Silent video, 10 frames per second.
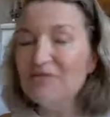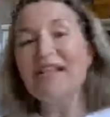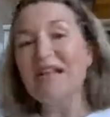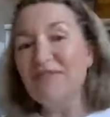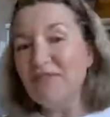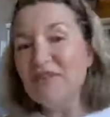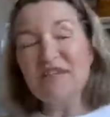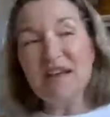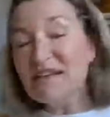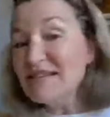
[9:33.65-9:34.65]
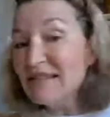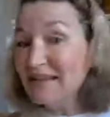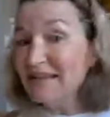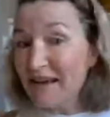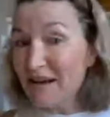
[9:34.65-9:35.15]
That if the sun is
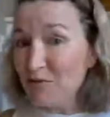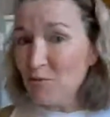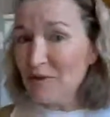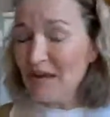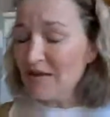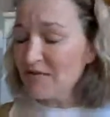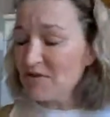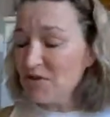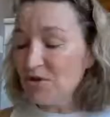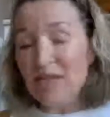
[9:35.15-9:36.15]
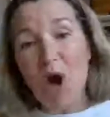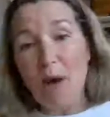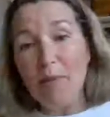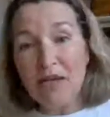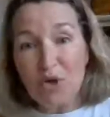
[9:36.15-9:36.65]
hitting that room in the afternoon, it's
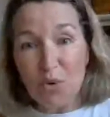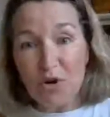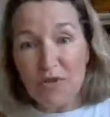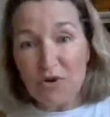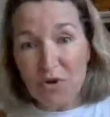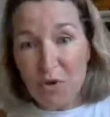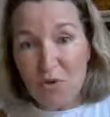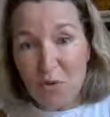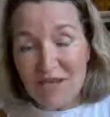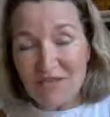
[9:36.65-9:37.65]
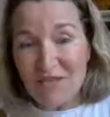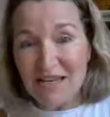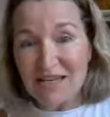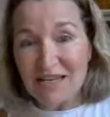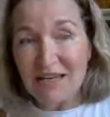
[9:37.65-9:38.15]
probably a north or northwest
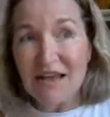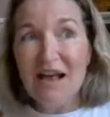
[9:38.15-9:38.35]
facing.